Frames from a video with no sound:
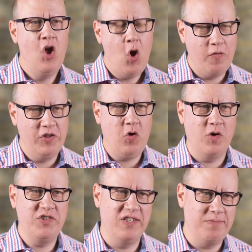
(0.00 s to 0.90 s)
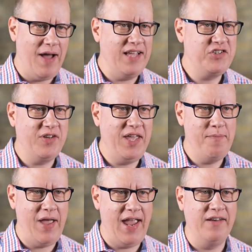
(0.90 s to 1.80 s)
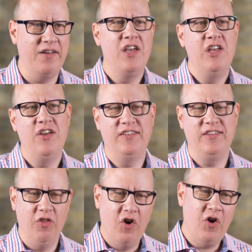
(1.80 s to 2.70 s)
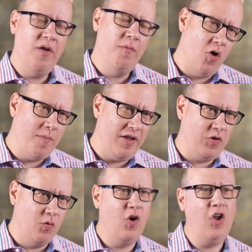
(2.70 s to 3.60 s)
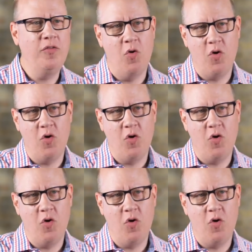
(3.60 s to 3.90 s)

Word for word: Over the course of this monster campaign, you get to learn more about the world, more